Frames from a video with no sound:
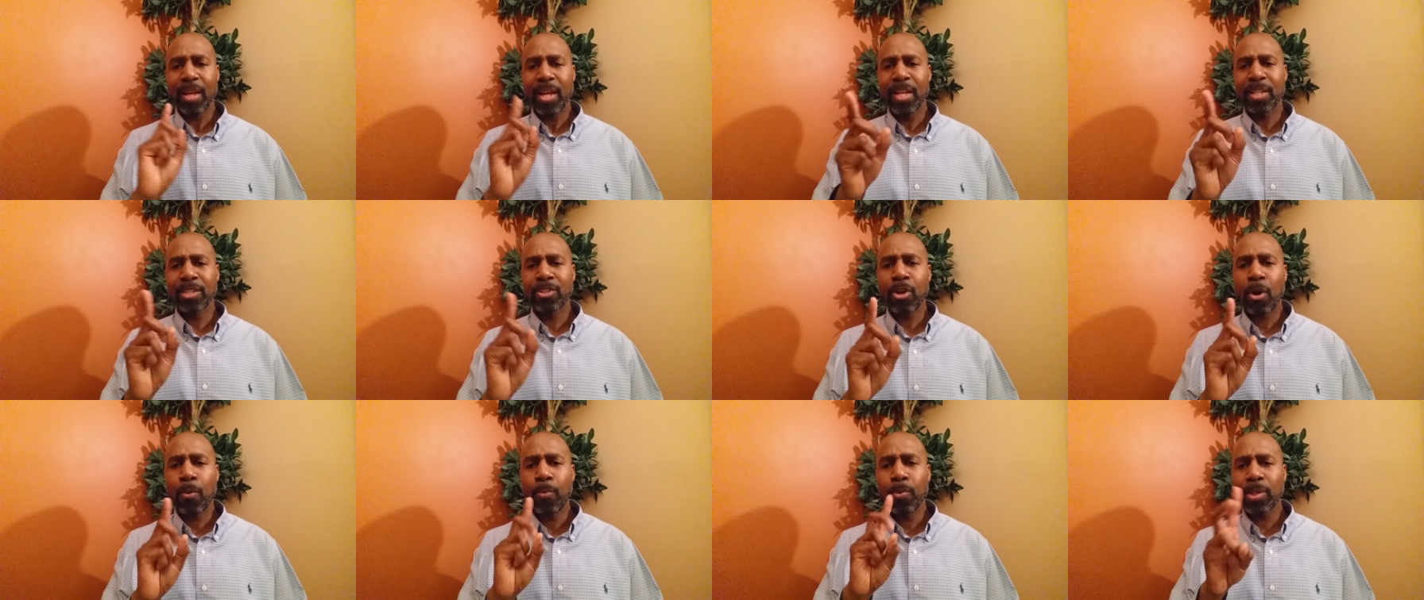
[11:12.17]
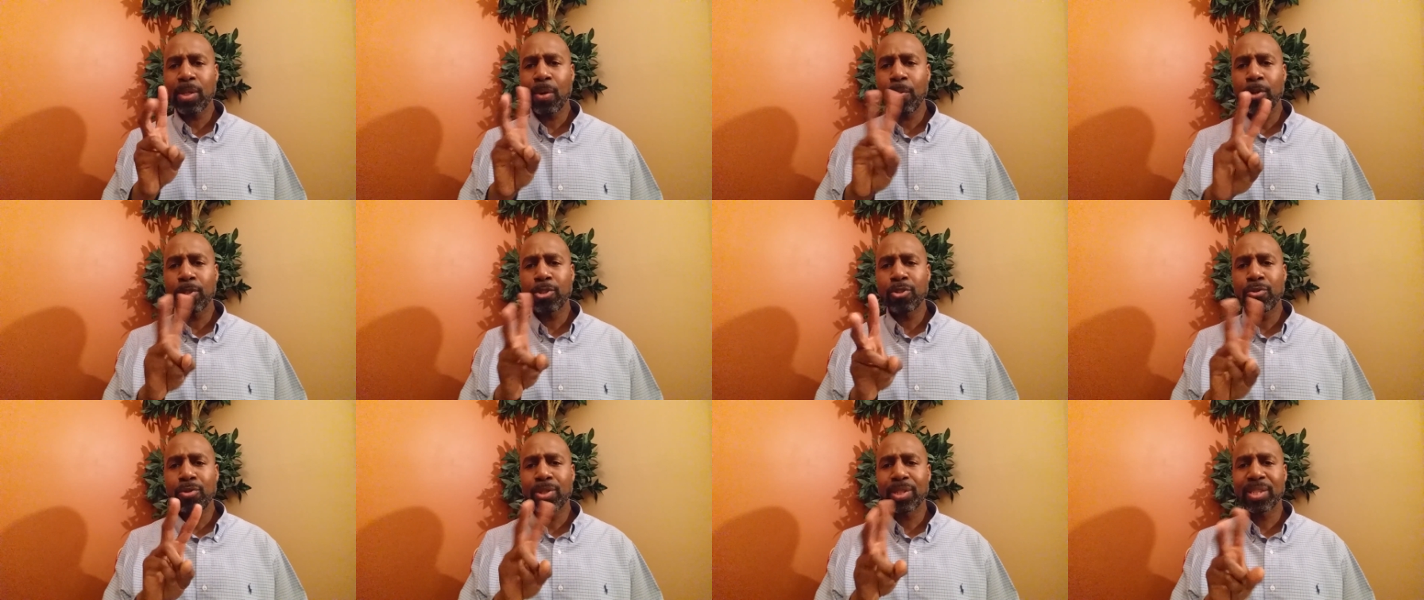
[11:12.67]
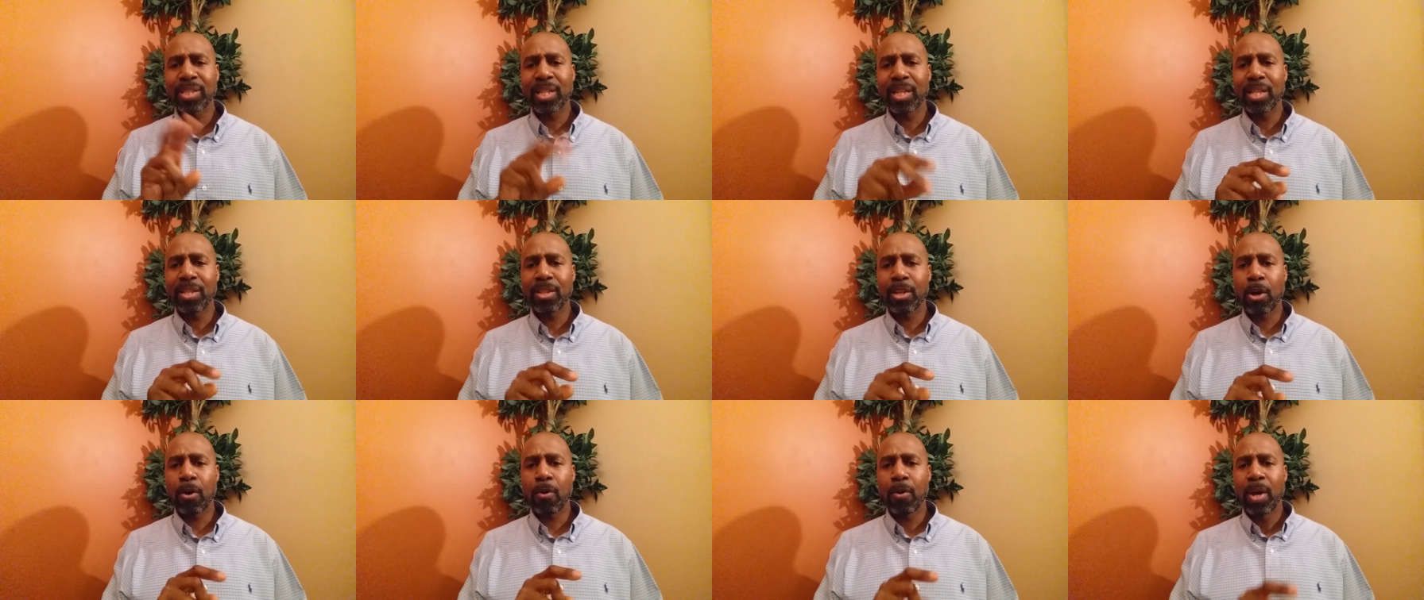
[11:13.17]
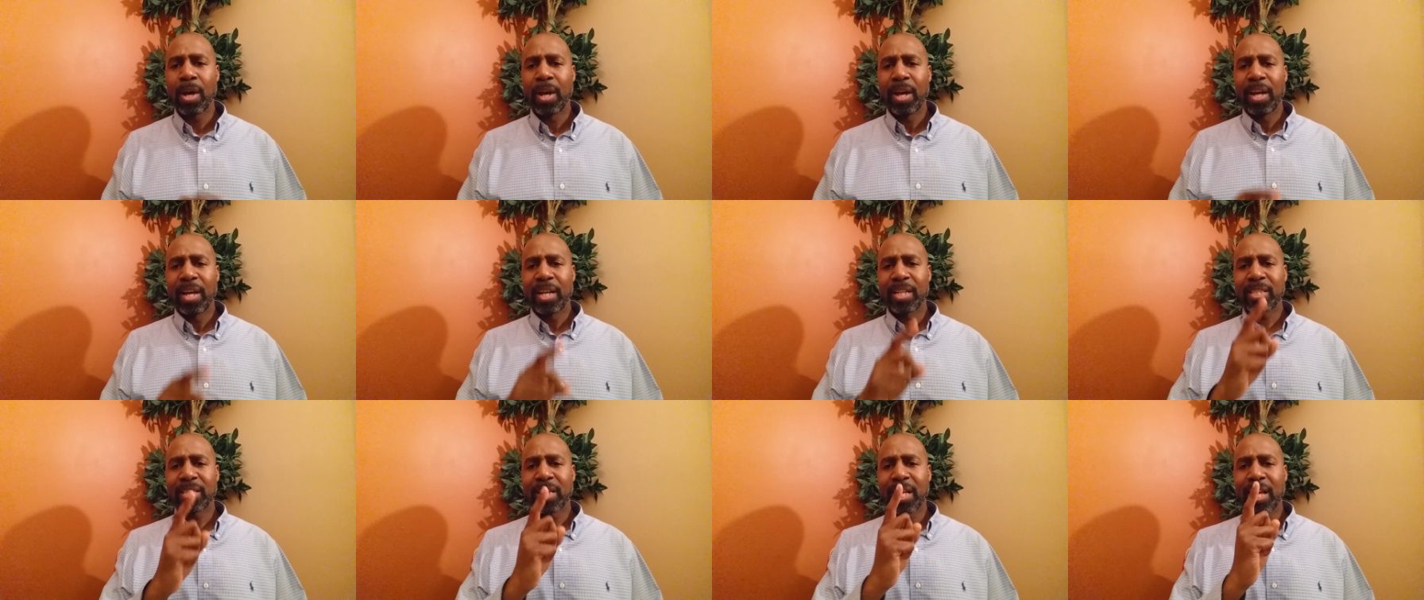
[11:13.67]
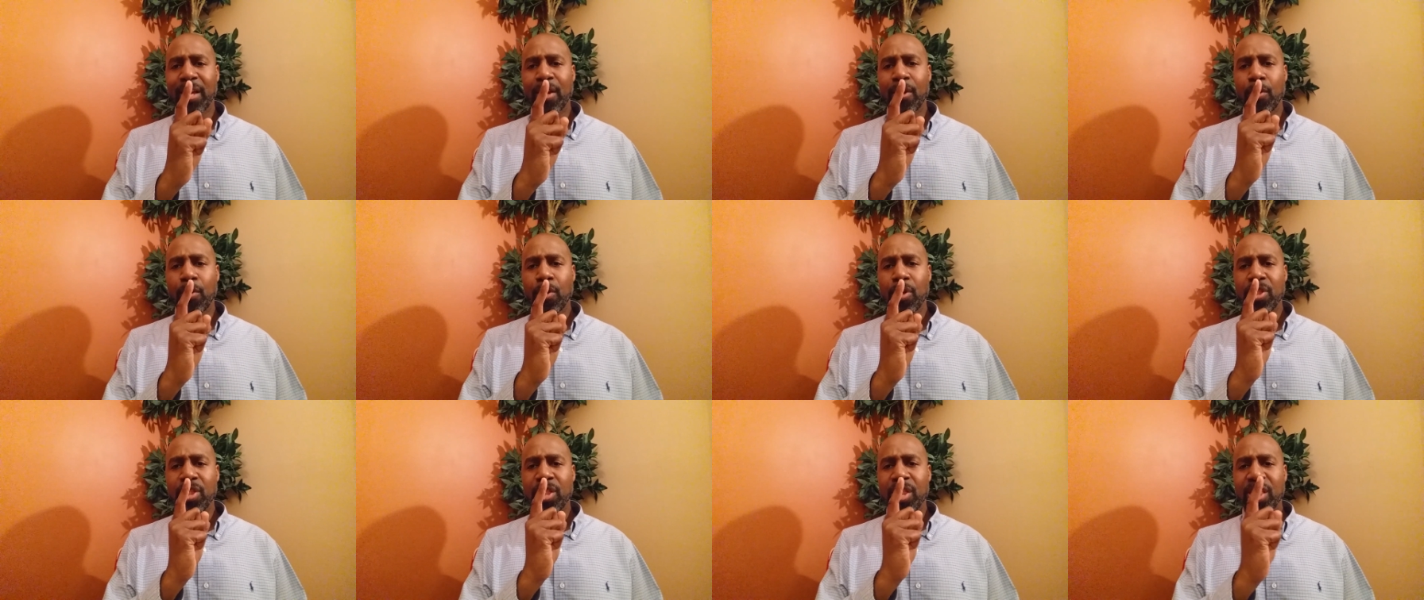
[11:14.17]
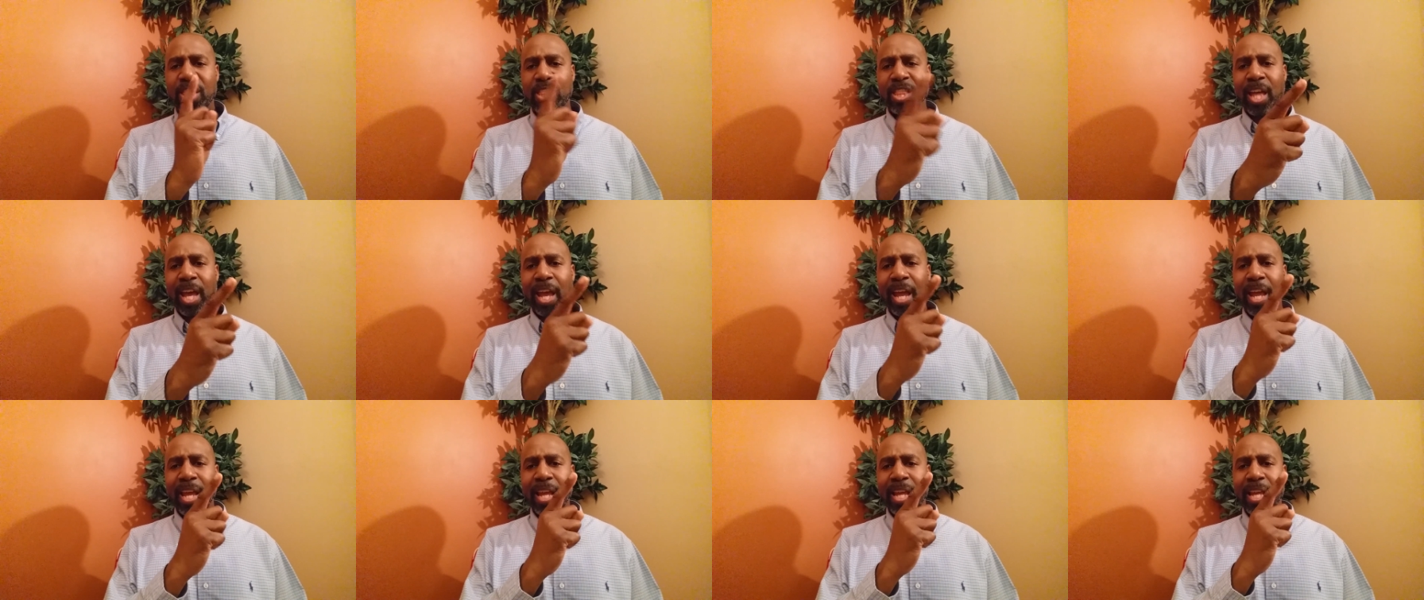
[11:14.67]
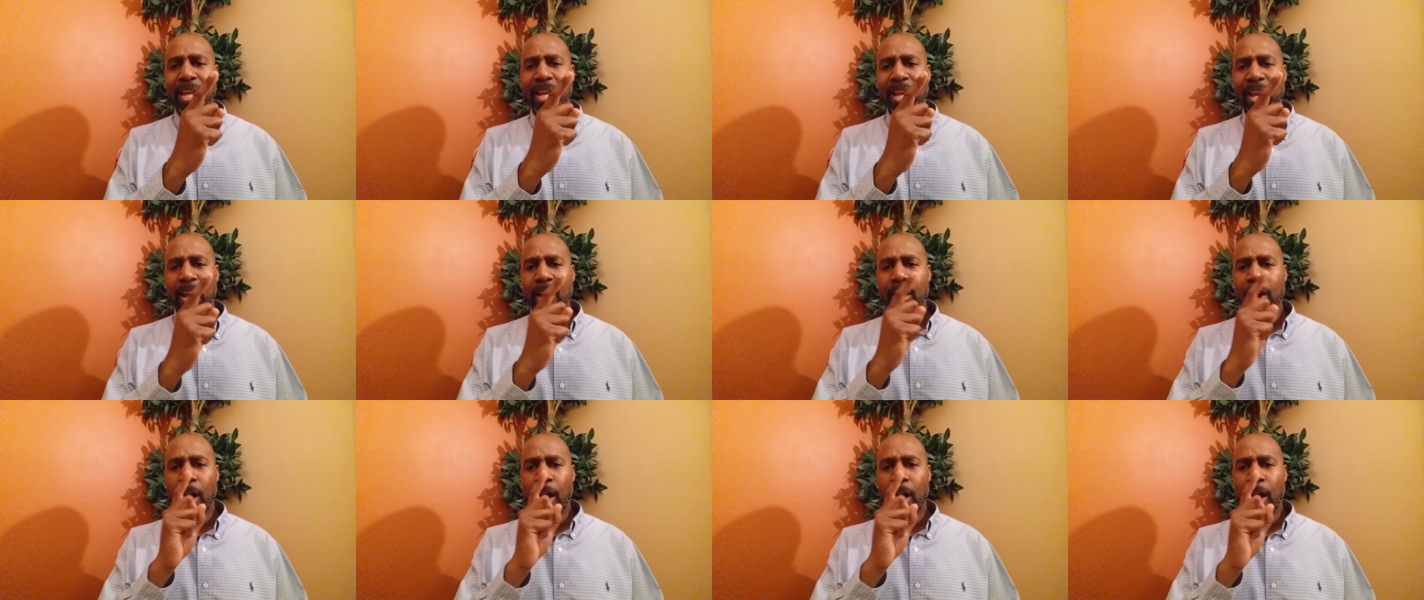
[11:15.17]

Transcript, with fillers: And so what I want you to see though is that they